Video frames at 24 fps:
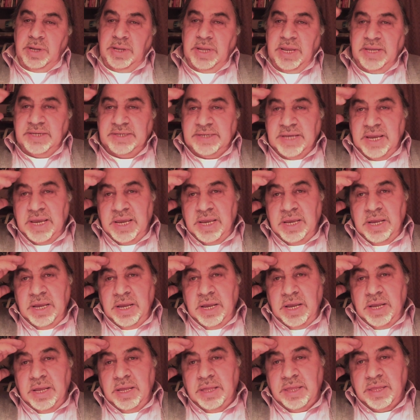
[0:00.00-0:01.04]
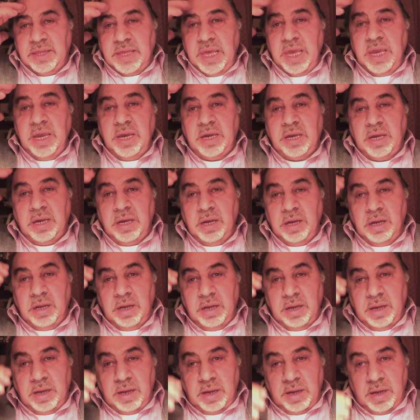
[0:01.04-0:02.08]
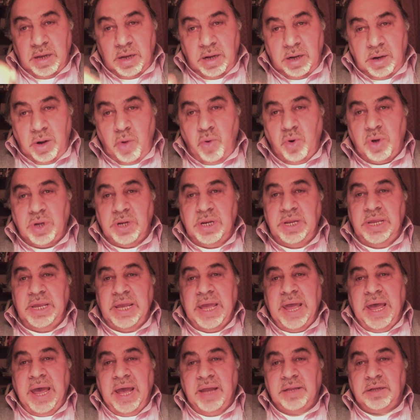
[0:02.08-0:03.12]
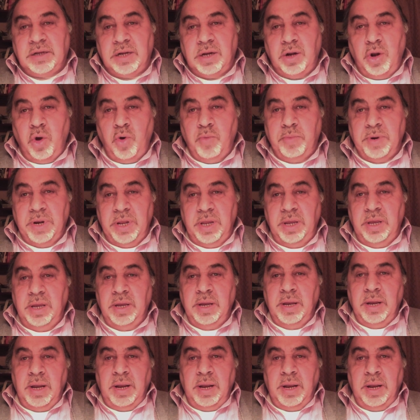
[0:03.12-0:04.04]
They say, think locally, act globally.